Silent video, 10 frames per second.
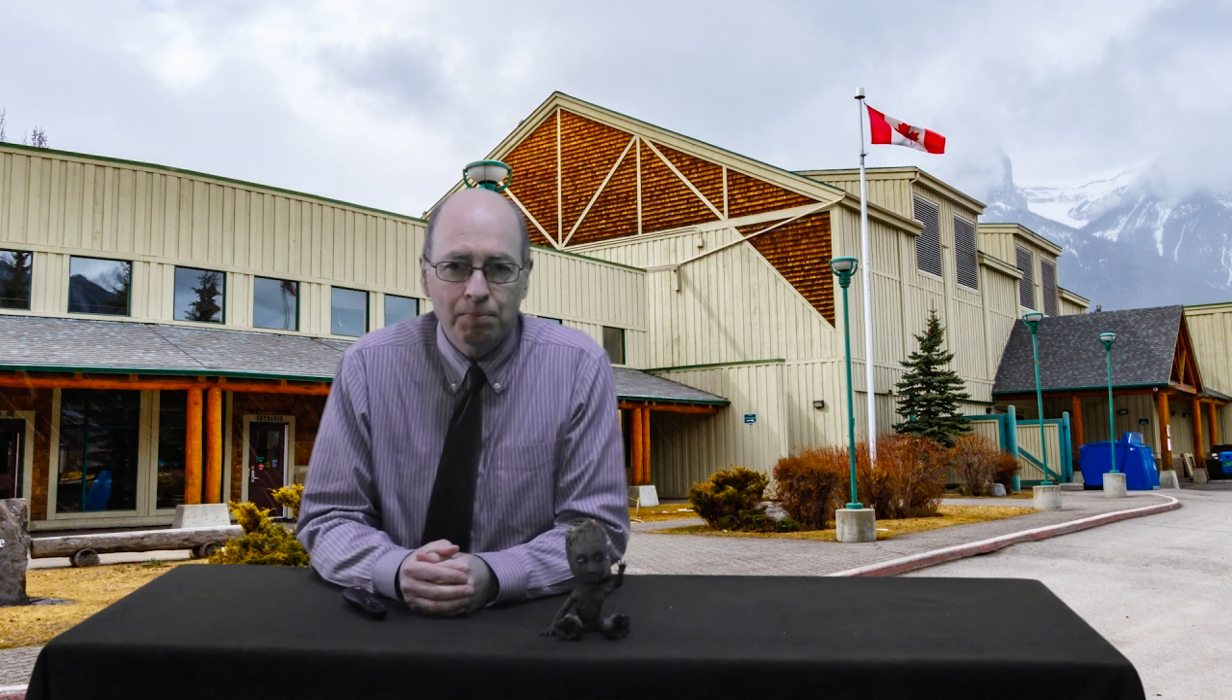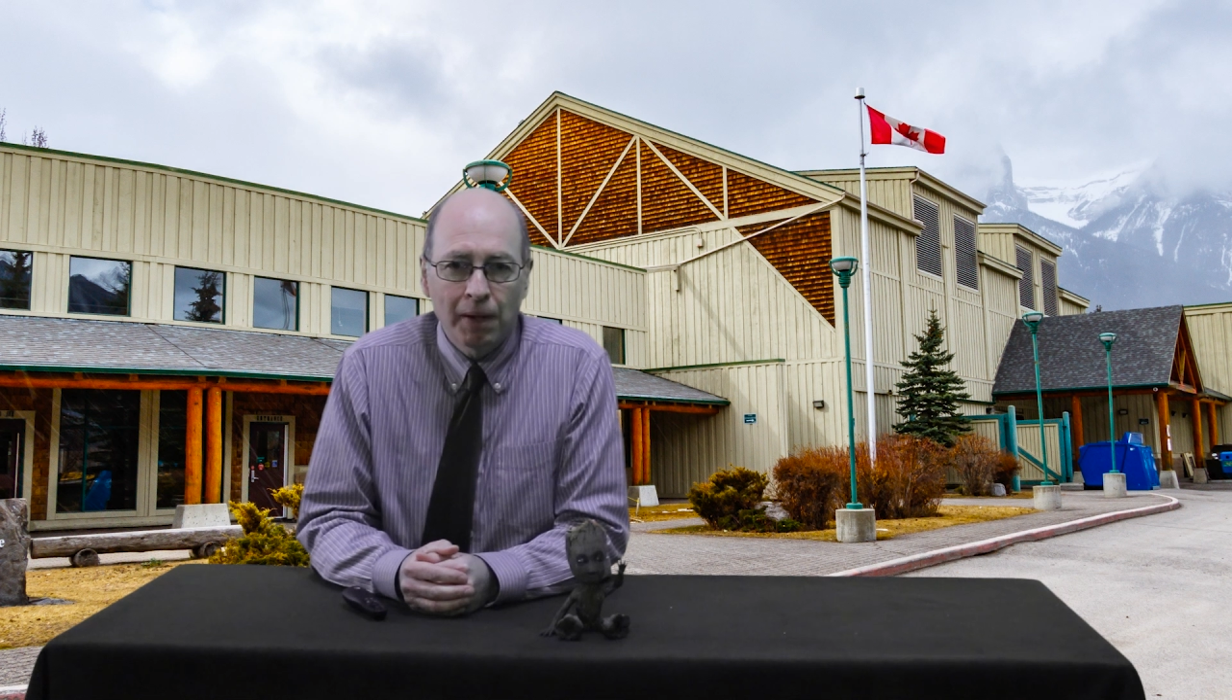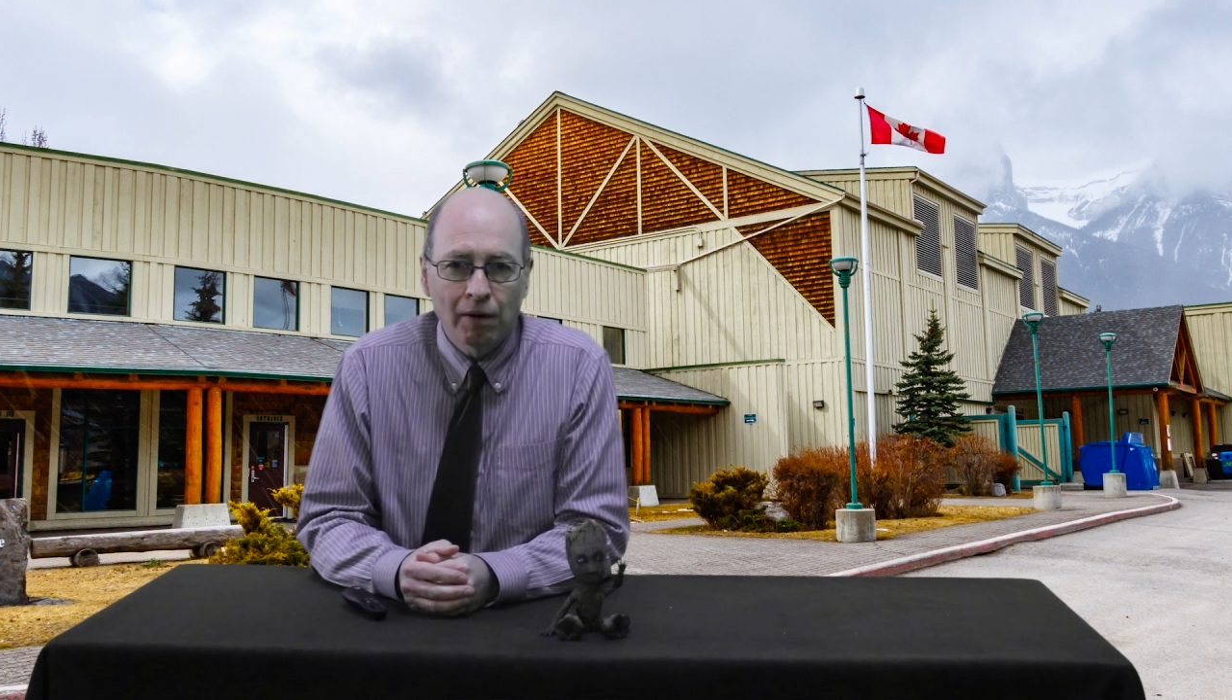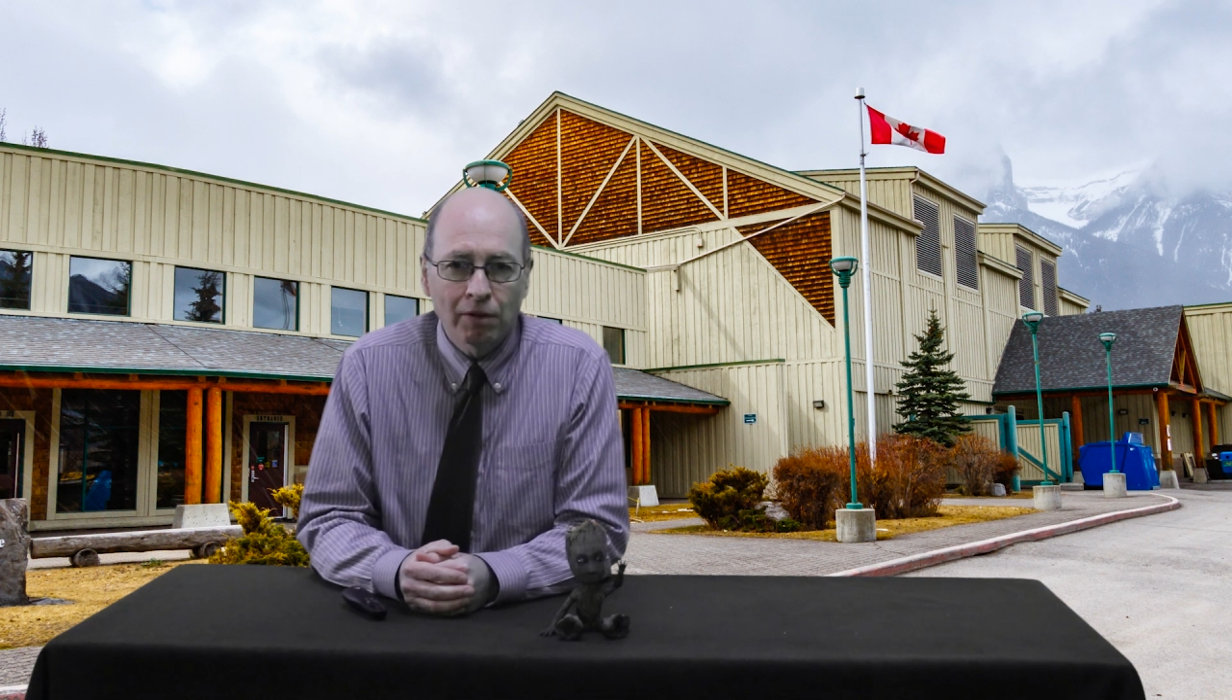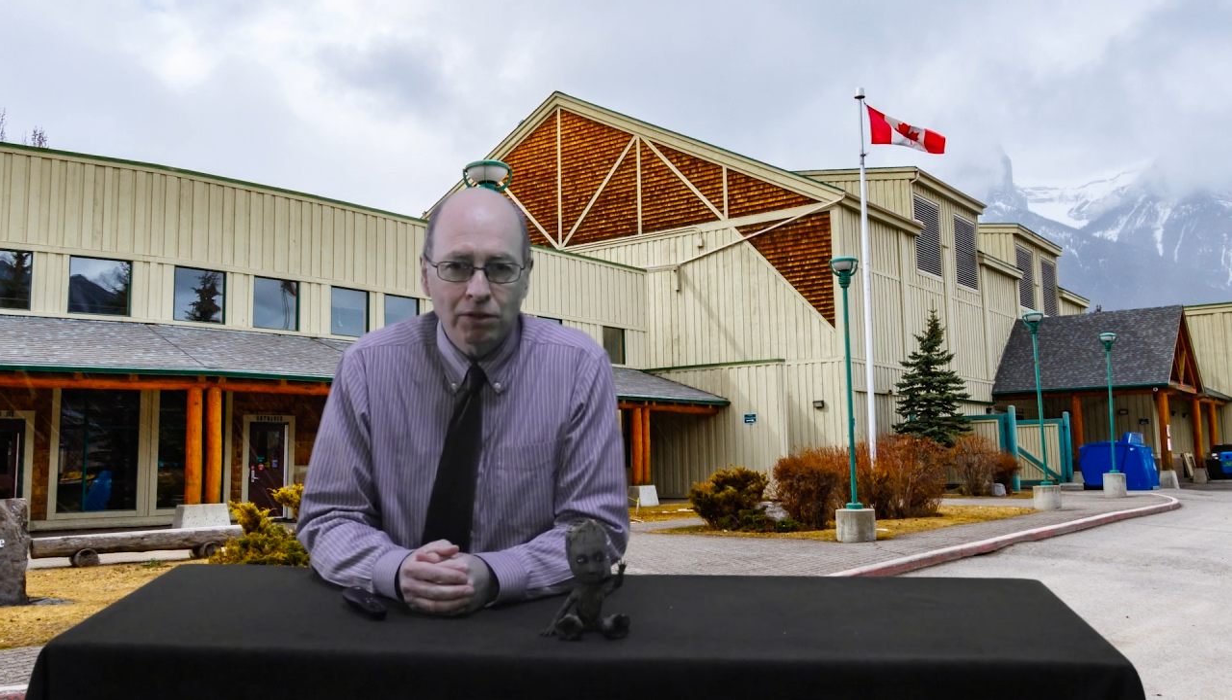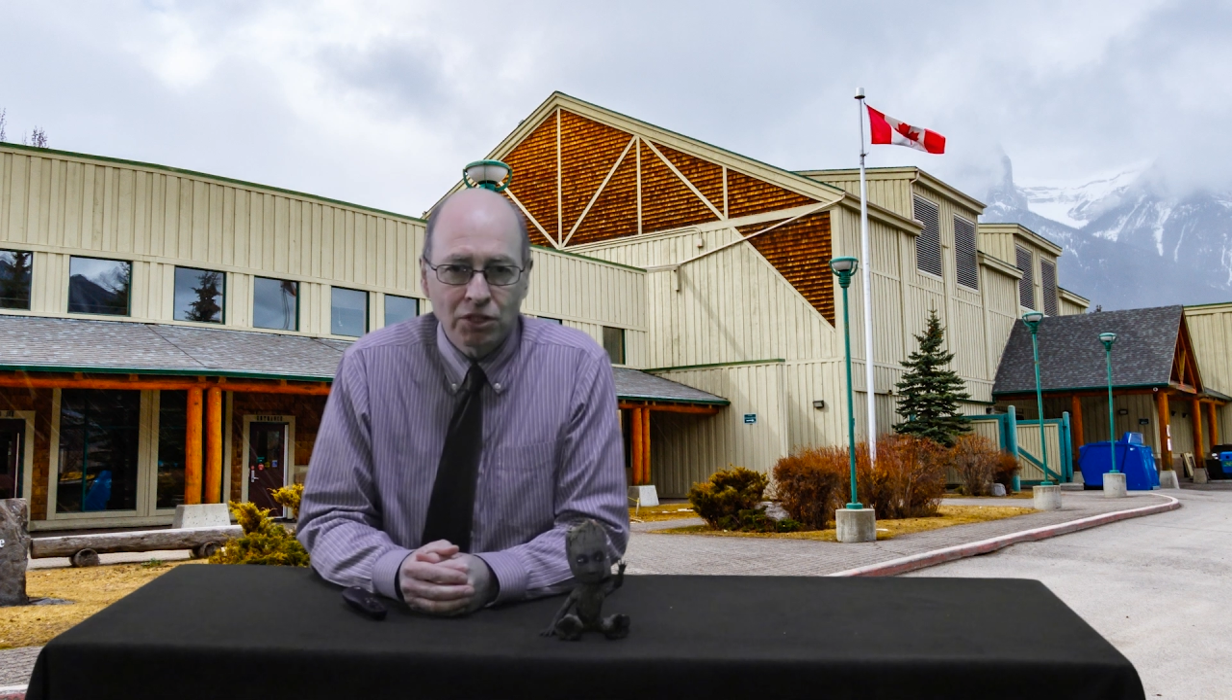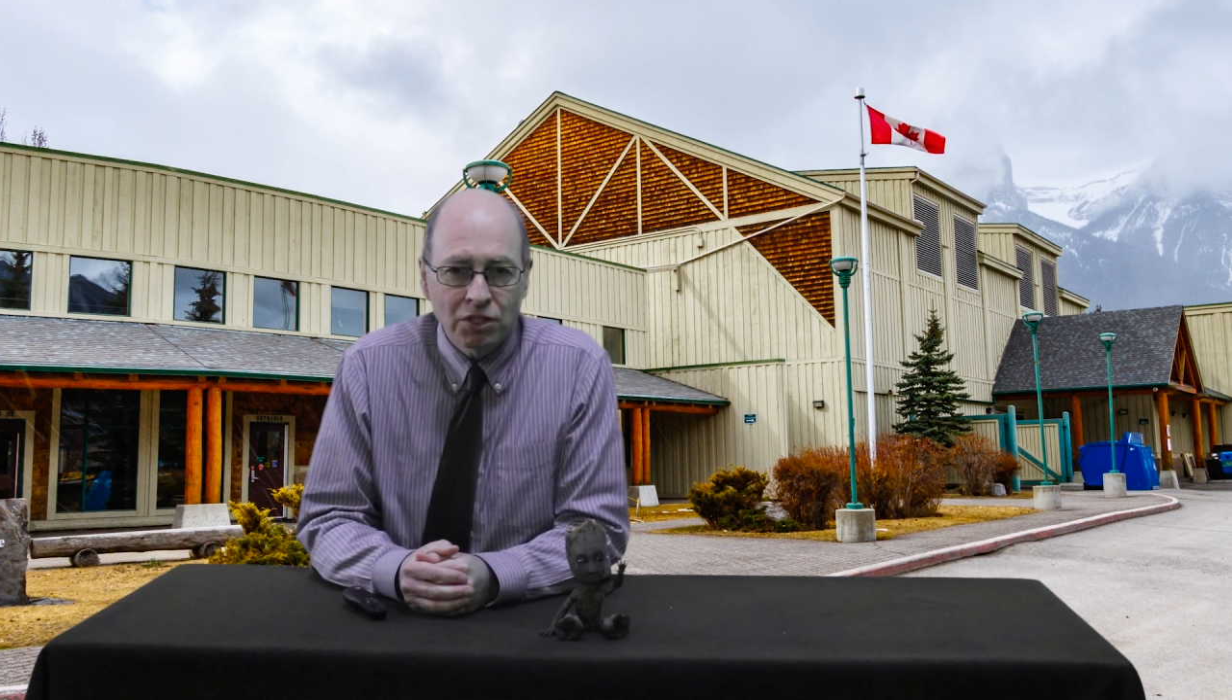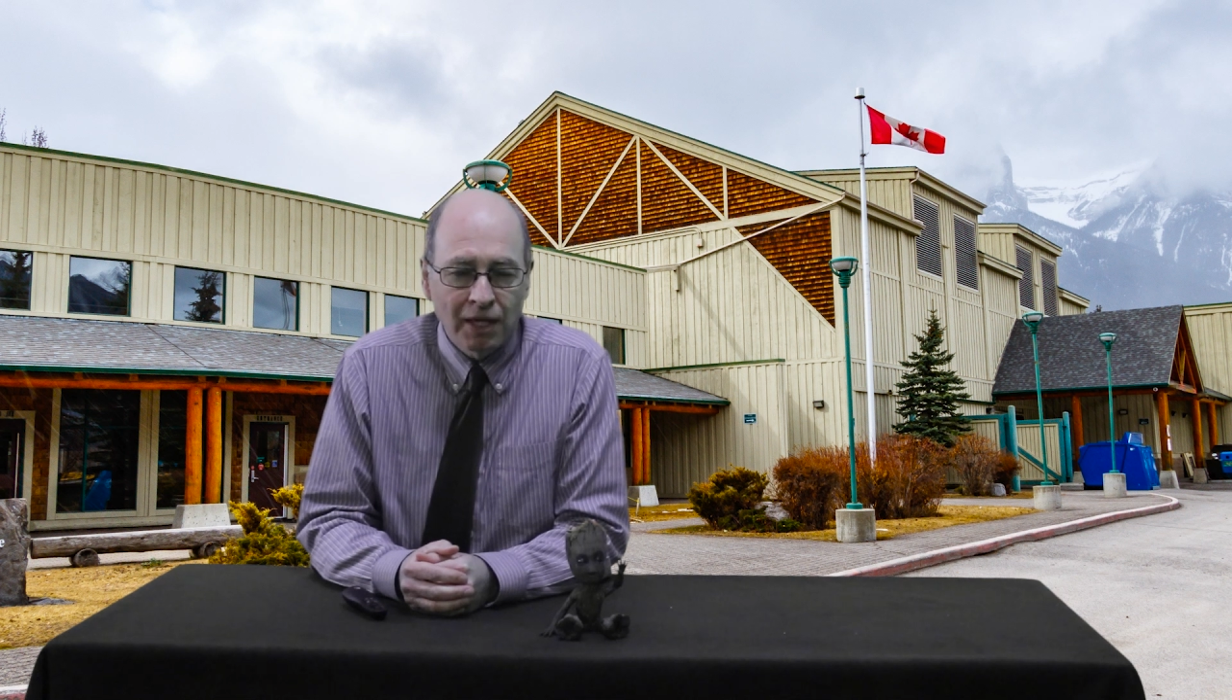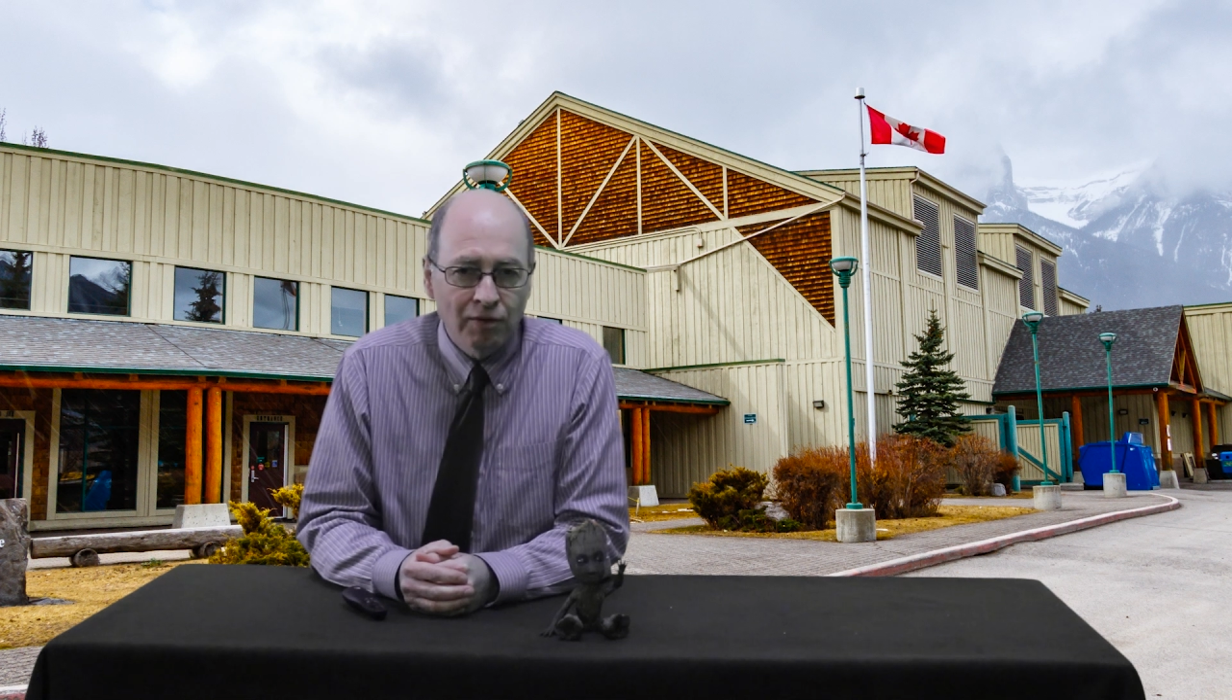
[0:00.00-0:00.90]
parents to stay